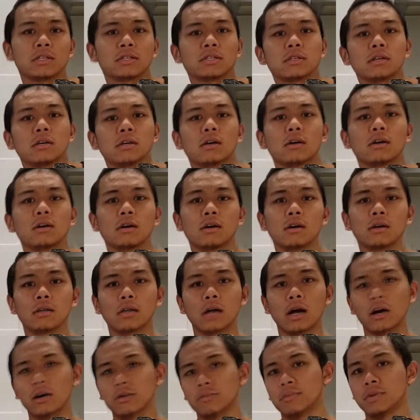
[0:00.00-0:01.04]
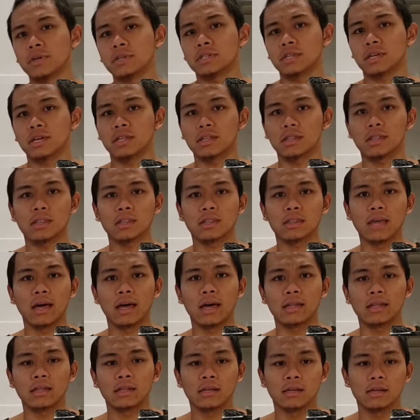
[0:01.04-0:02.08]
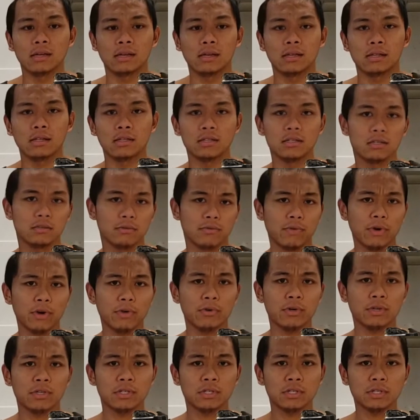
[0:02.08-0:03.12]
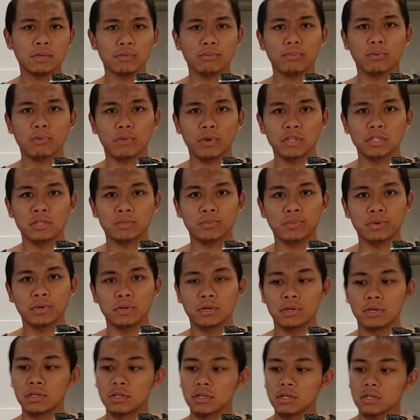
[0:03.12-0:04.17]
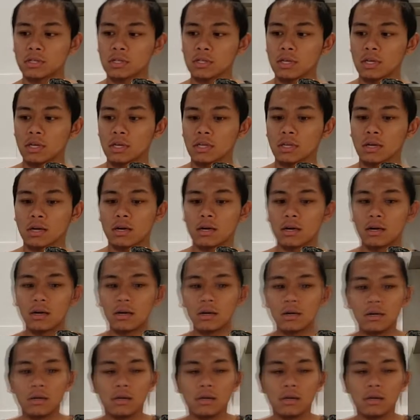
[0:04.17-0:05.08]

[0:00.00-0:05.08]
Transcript: to Iron Musket that this is a very simple recipe. You just need to